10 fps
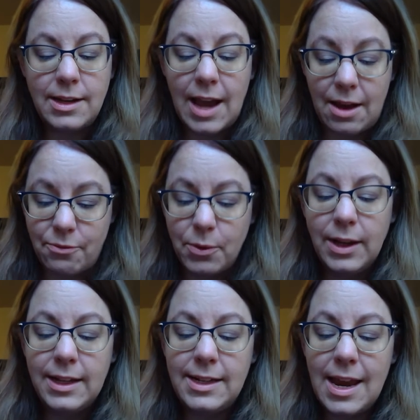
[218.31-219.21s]
"You have
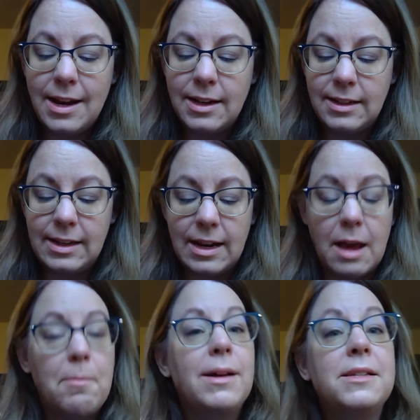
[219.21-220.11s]
really taken us in.
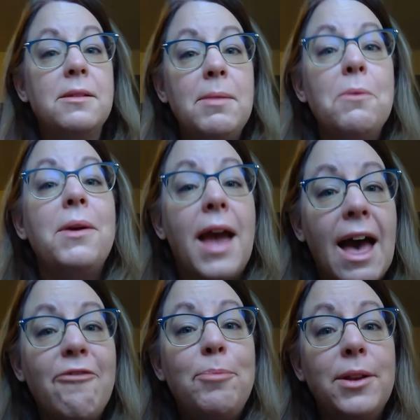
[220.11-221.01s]
I must admit we
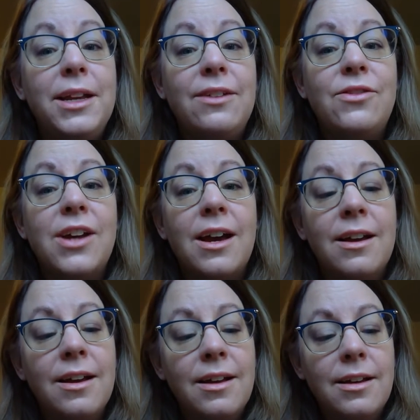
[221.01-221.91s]
have believed you."
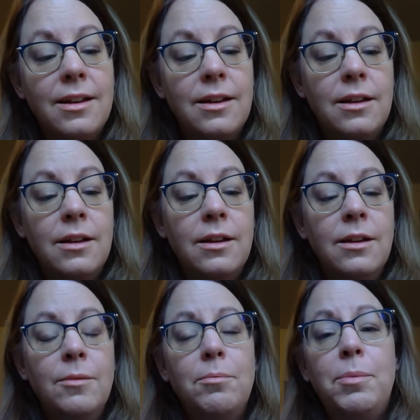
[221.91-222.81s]

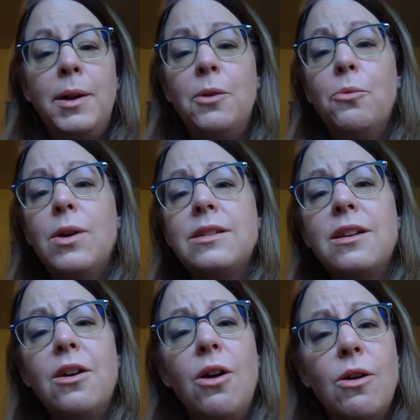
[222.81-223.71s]
"But it
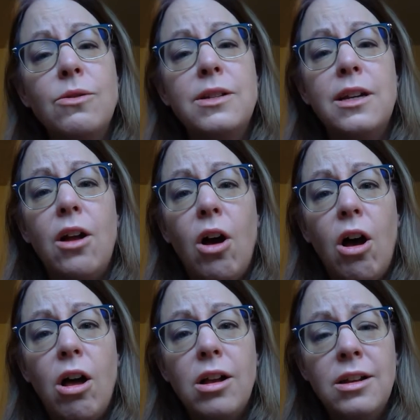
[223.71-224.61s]
wasn't a hoax at
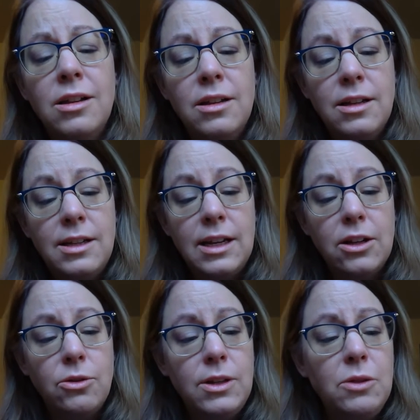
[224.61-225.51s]
all," said
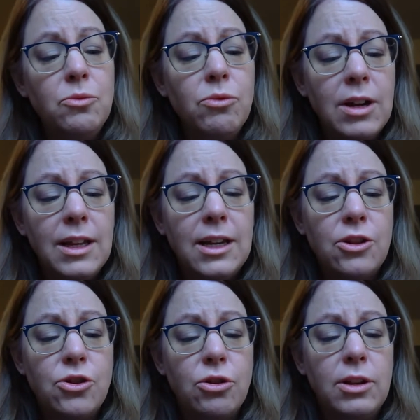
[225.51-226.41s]
Lucy. "Really
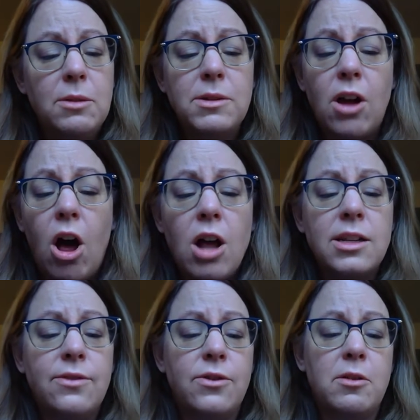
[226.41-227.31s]
and truly, it was all
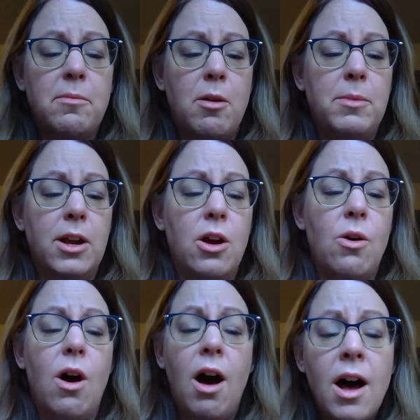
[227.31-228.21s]
different a moment
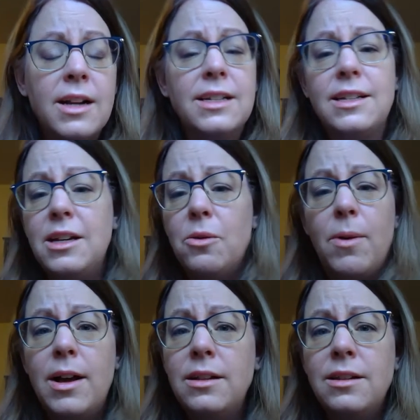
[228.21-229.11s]
ago. Honestly, it
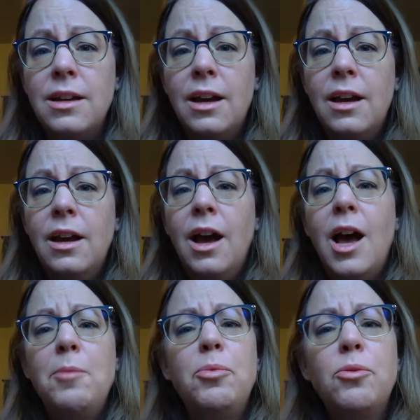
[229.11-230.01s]
was.
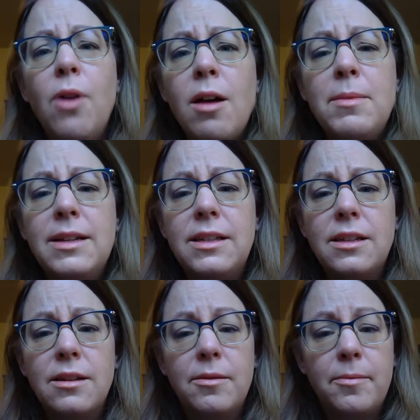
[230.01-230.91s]
I promise."